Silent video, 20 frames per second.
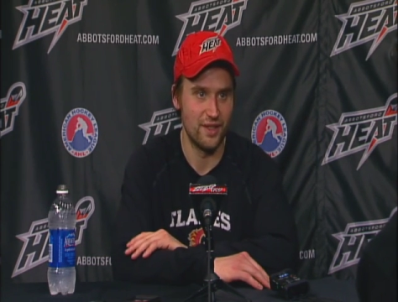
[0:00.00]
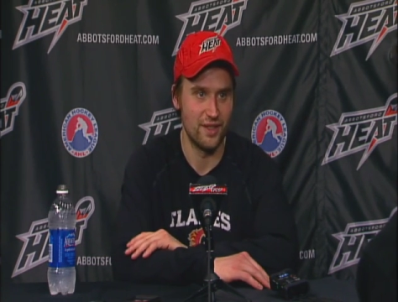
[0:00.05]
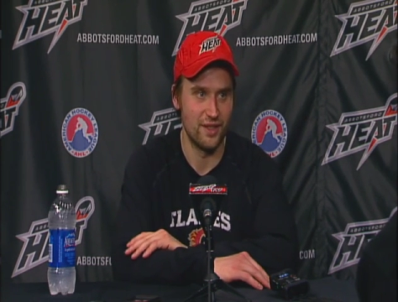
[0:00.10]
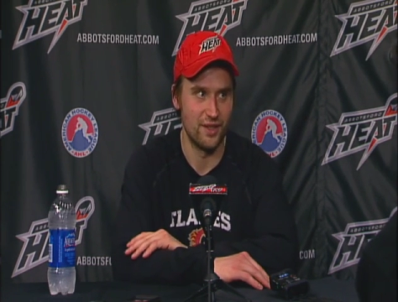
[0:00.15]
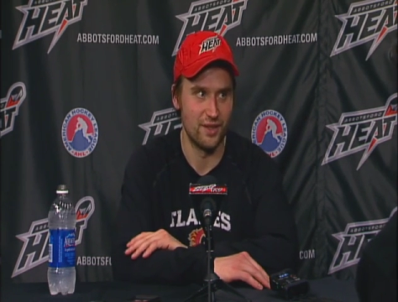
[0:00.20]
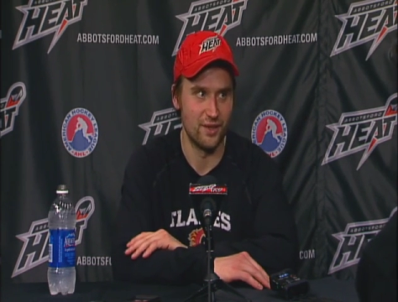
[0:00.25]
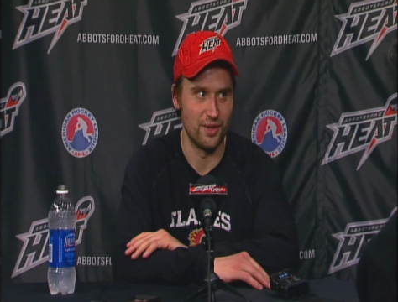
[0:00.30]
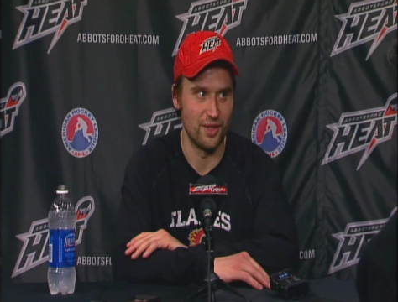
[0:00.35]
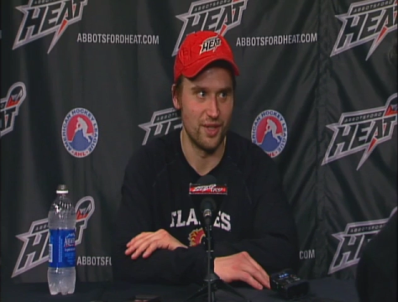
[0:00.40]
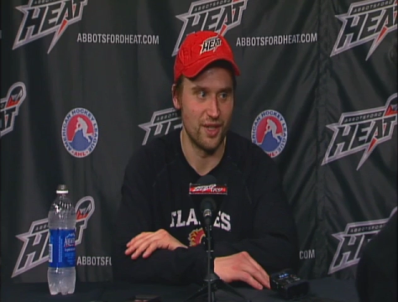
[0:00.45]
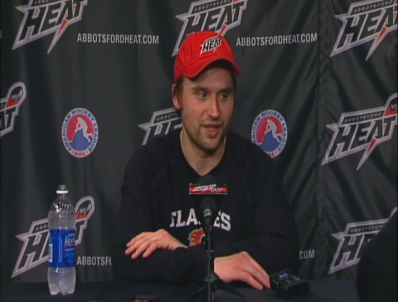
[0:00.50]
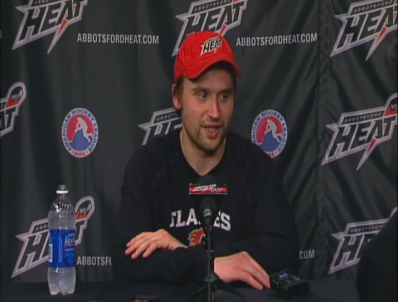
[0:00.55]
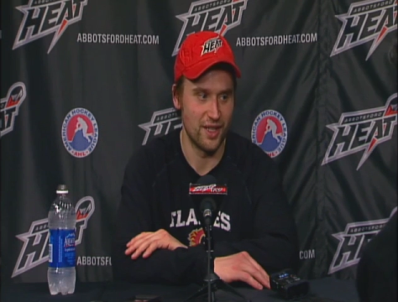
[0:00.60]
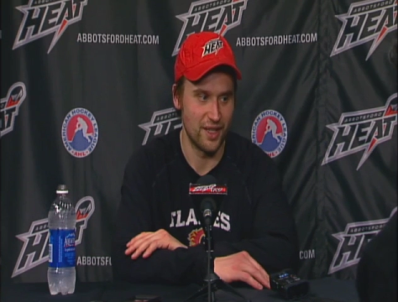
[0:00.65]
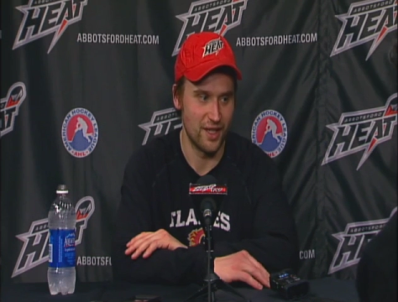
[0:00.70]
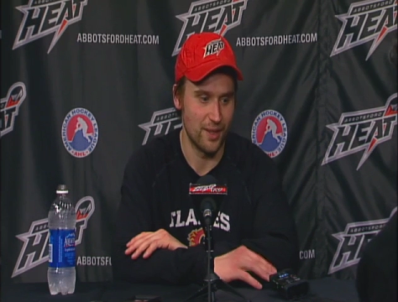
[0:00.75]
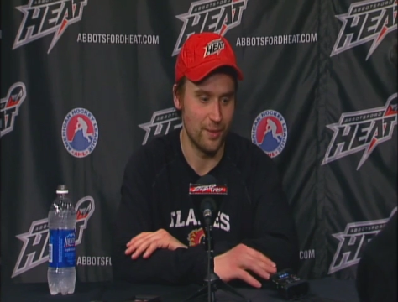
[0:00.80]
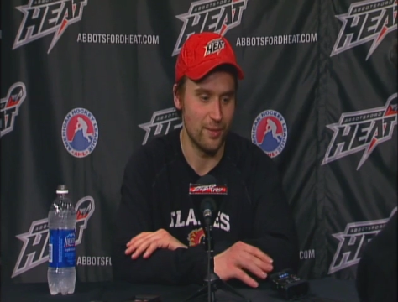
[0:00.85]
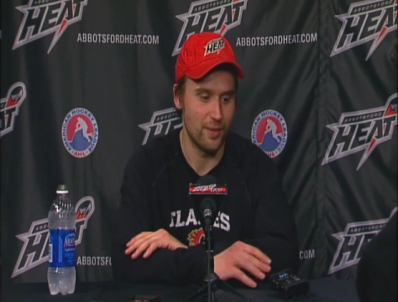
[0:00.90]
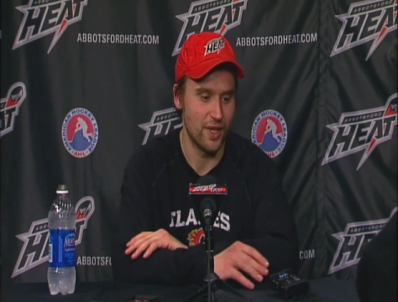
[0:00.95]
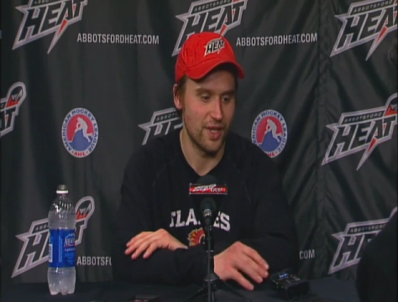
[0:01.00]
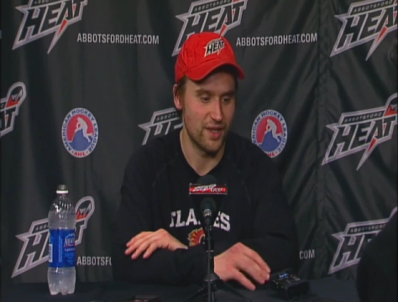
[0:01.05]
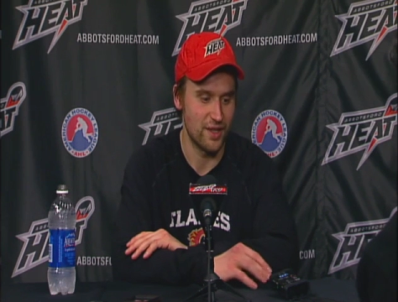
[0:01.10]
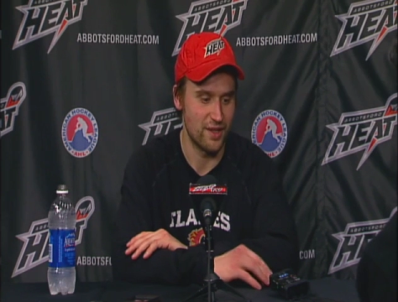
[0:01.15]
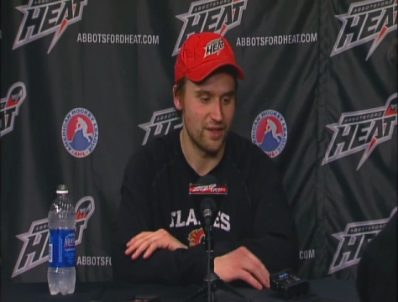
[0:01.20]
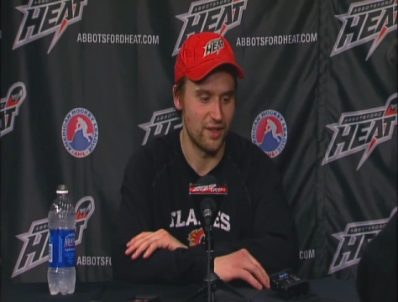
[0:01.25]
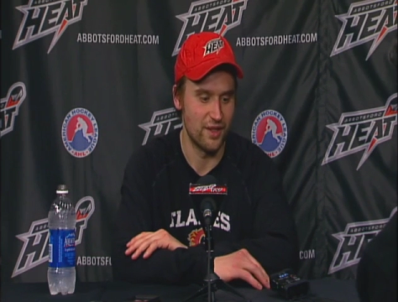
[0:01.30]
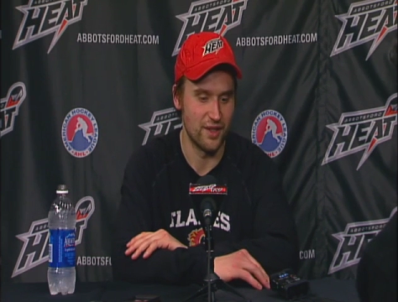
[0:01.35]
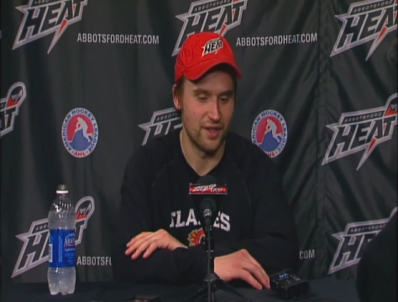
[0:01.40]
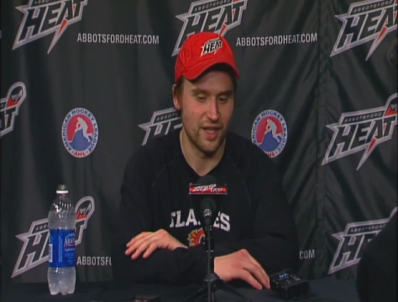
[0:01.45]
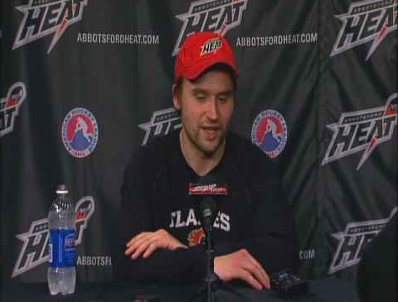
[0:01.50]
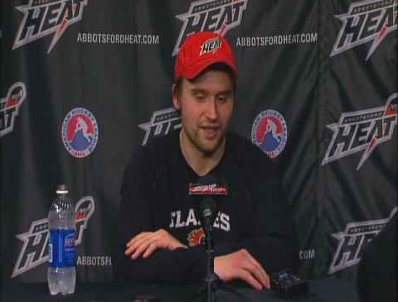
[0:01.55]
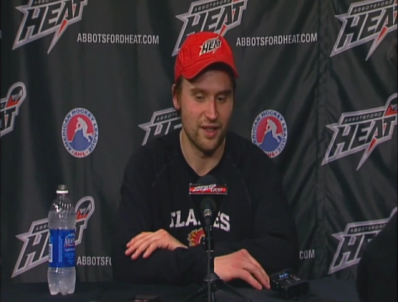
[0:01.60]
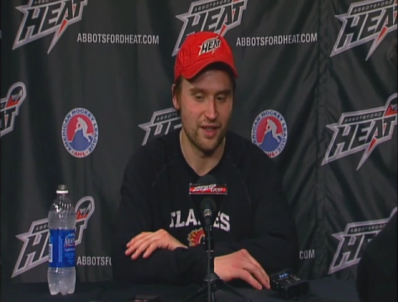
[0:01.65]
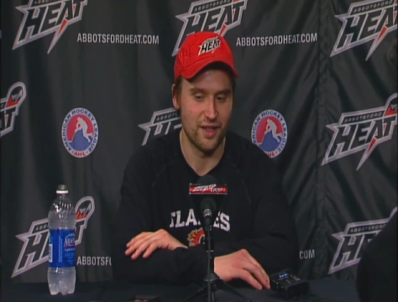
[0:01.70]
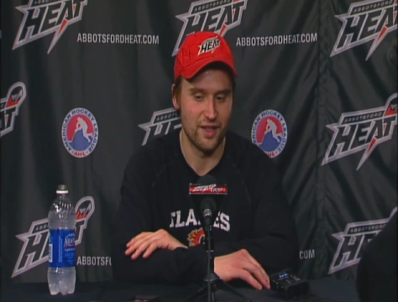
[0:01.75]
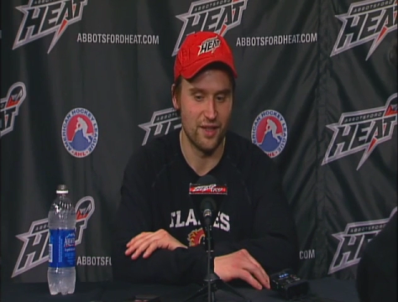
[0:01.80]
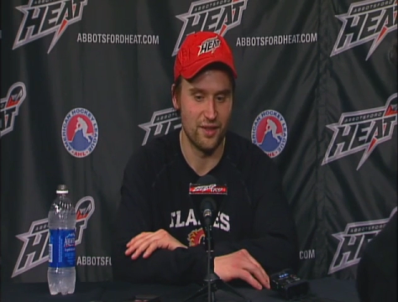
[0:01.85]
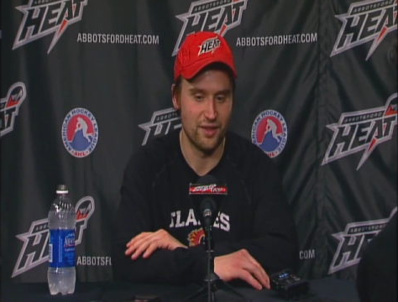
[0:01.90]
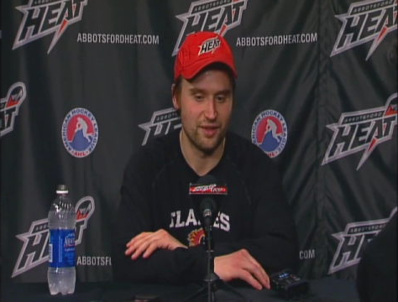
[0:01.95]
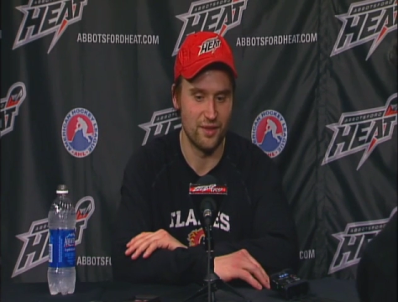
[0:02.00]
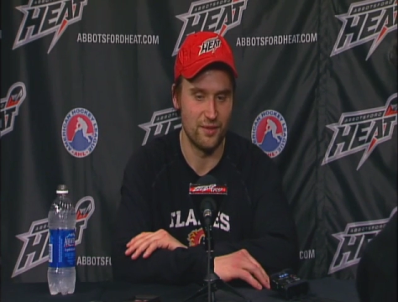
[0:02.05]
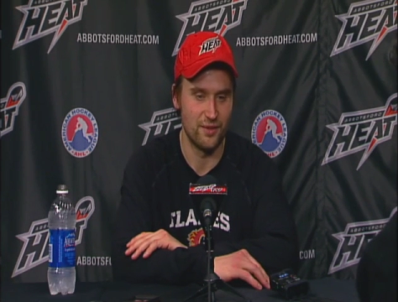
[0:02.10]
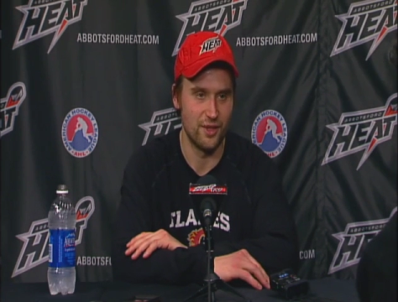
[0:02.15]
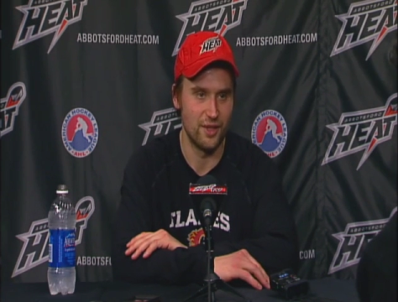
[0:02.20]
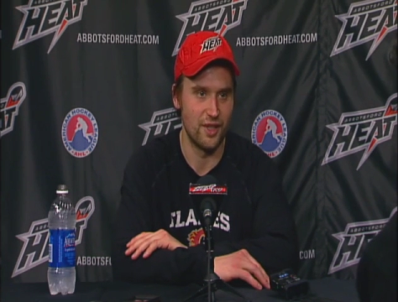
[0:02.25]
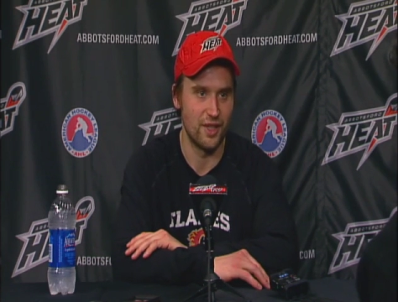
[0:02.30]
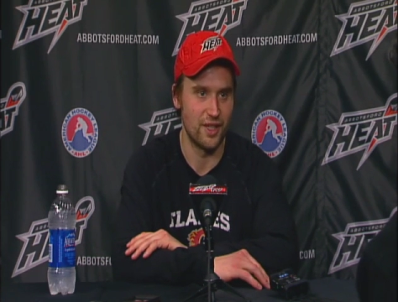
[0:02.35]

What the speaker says: You gotta get pucks on net, and you